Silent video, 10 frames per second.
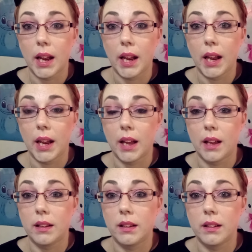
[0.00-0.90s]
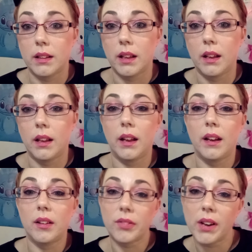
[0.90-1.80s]
And
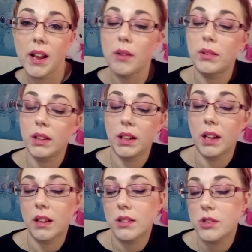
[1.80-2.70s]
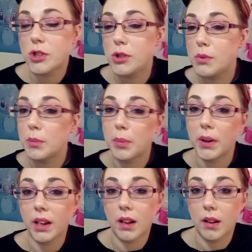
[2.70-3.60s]
every now and again, she would
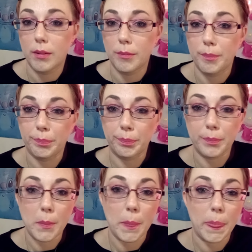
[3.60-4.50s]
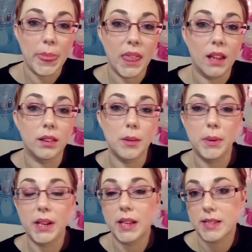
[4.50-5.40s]
bring up the
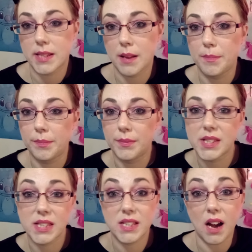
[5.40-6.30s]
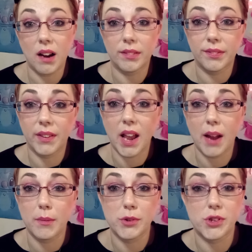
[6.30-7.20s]
BDSM stuff, and
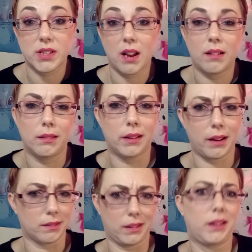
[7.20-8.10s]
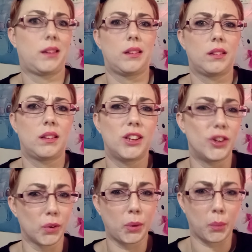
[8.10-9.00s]
I would just kind of look at her like,
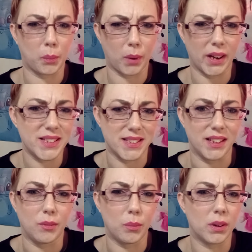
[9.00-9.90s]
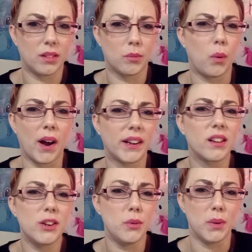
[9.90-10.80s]
you're crazy. Why
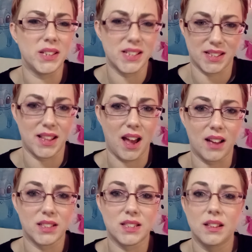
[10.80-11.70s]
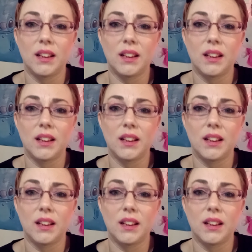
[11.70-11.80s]
are you into that?